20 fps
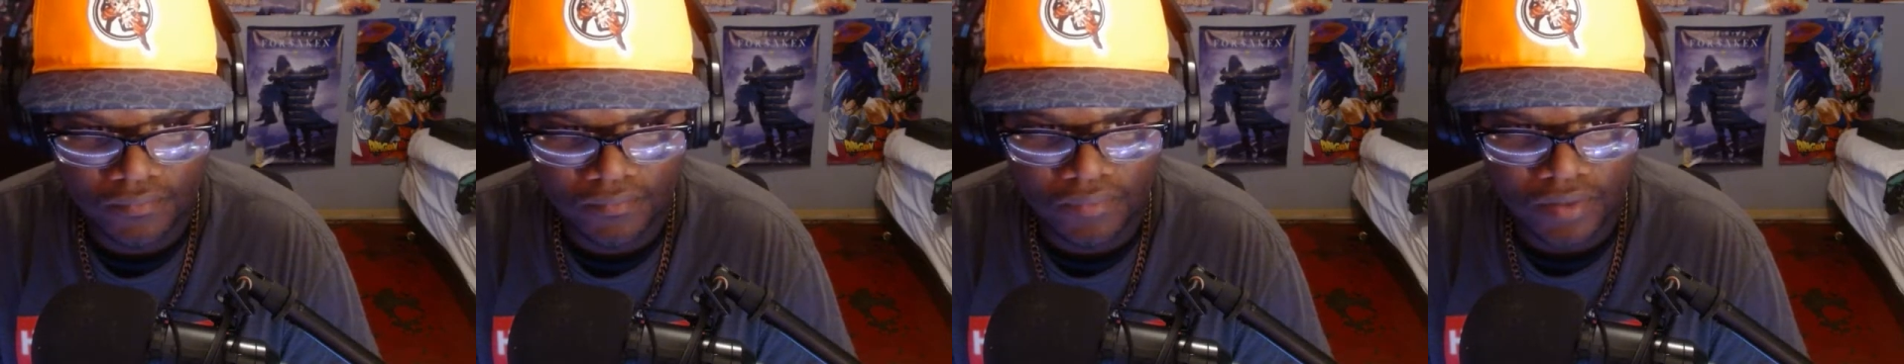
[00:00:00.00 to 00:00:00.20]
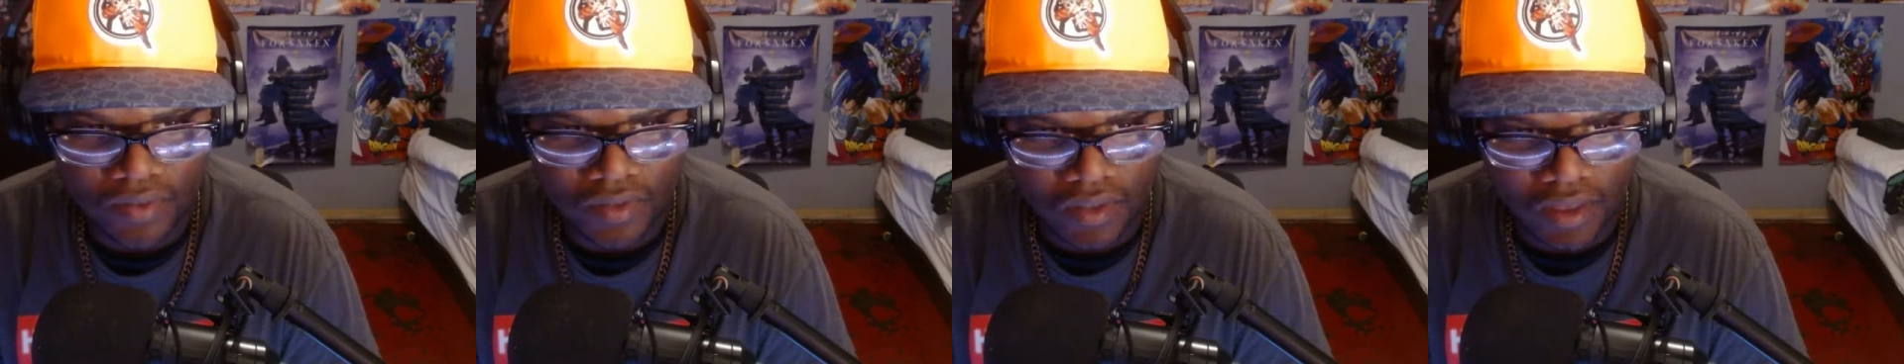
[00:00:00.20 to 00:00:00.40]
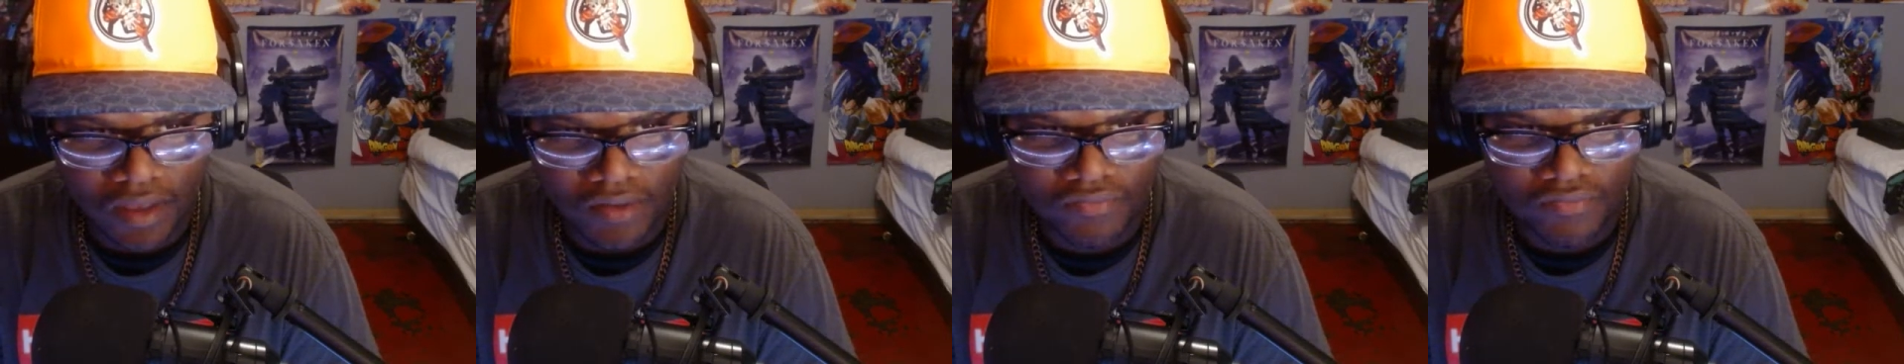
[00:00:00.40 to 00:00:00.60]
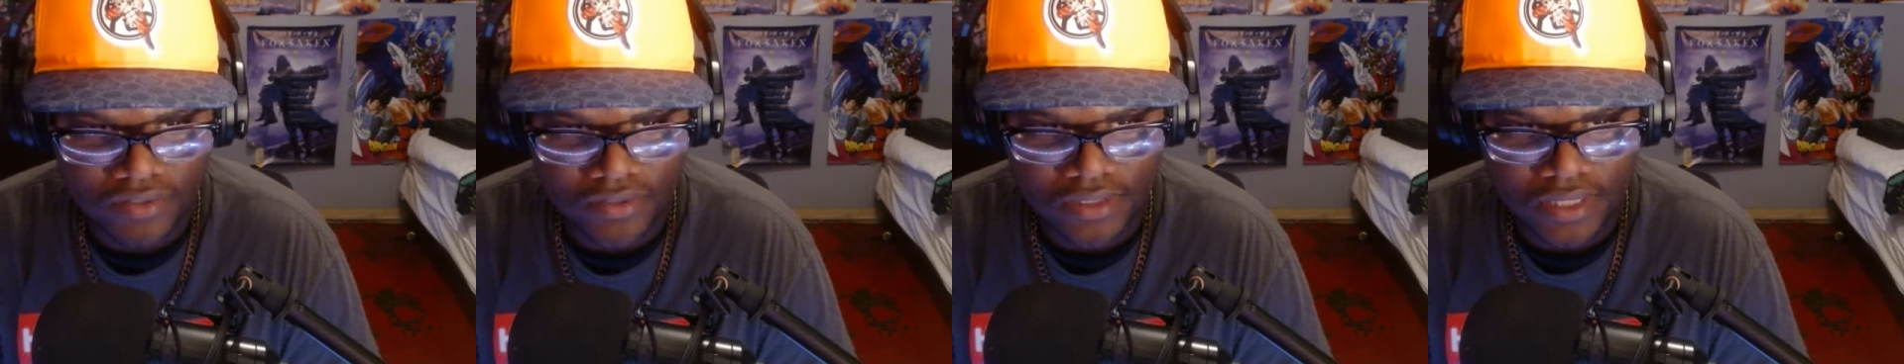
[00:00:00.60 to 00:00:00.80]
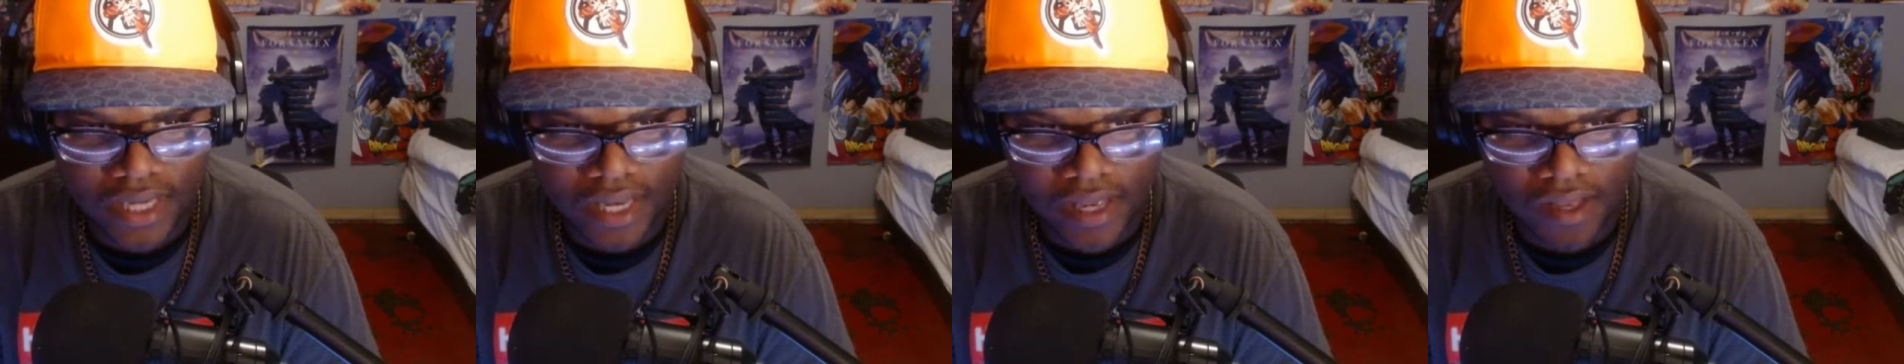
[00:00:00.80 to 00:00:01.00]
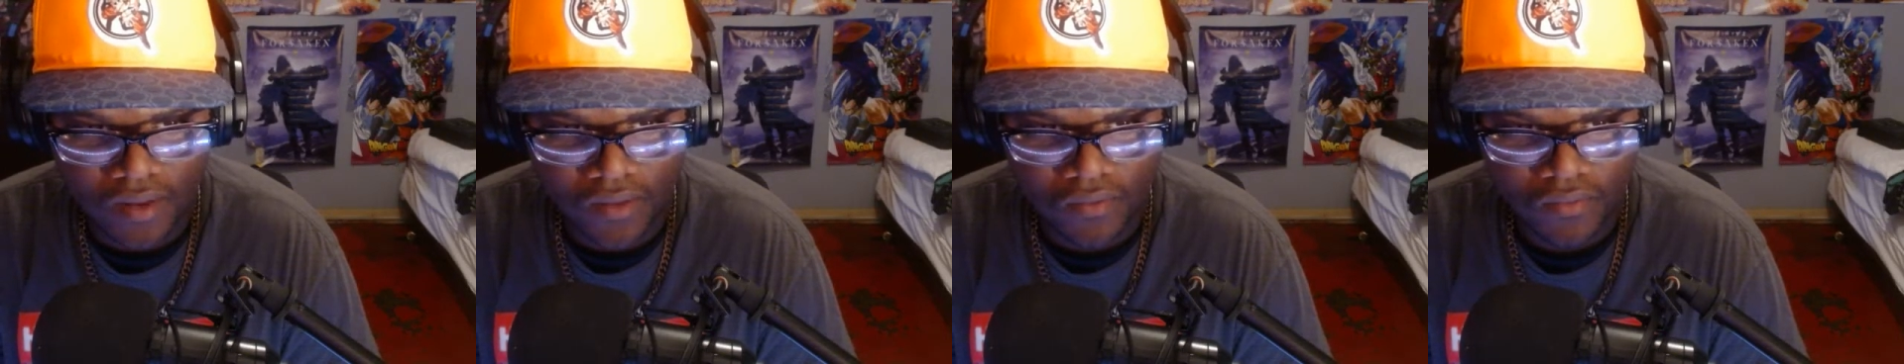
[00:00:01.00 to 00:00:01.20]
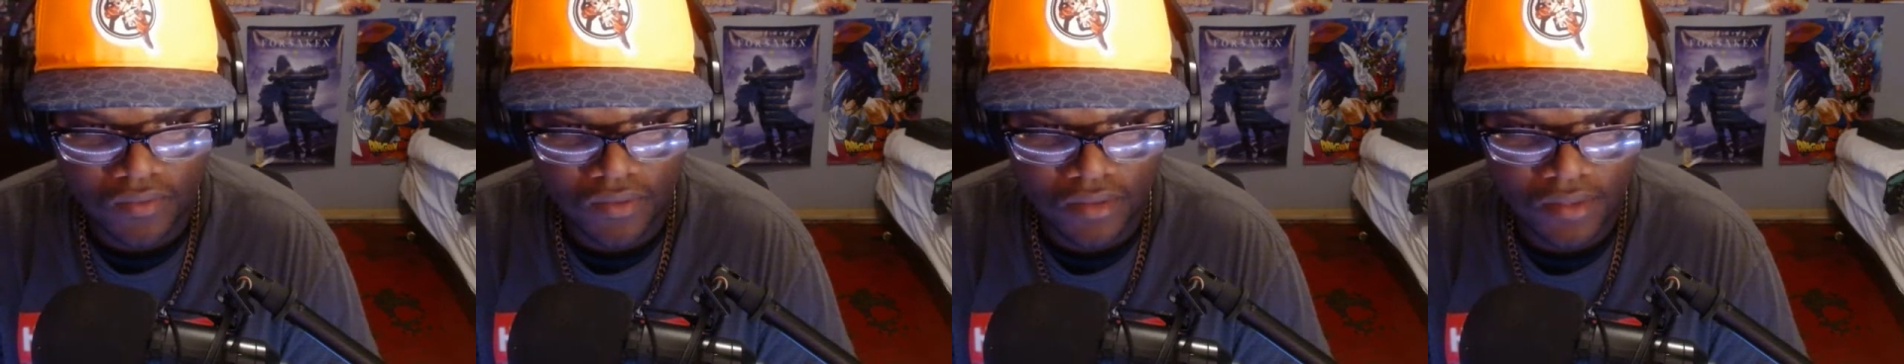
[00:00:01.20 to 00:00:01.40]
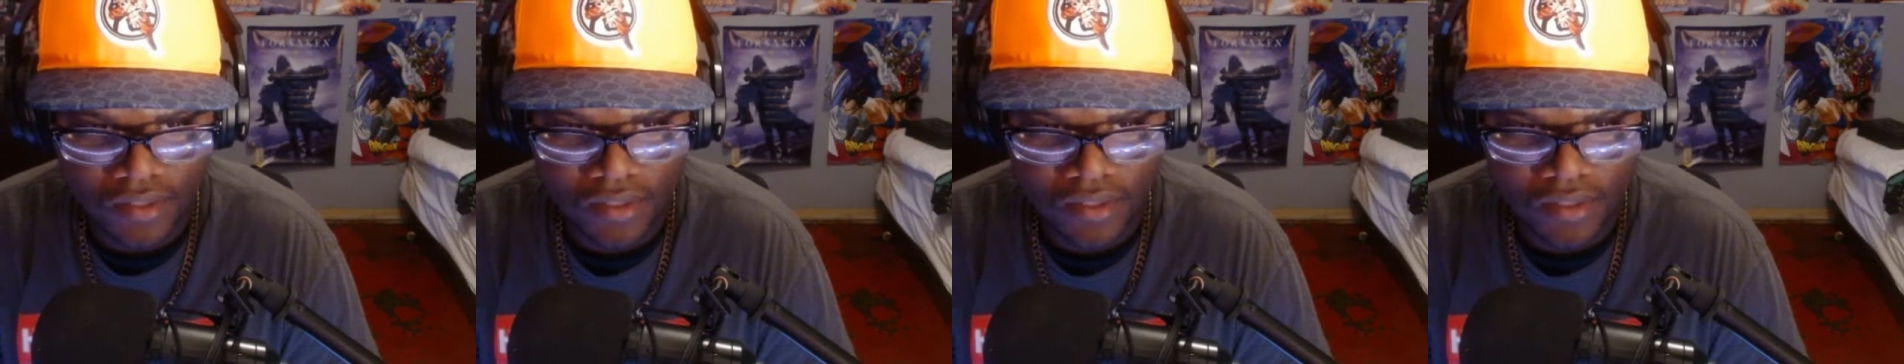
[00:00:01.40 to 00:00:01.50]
pull off his towel.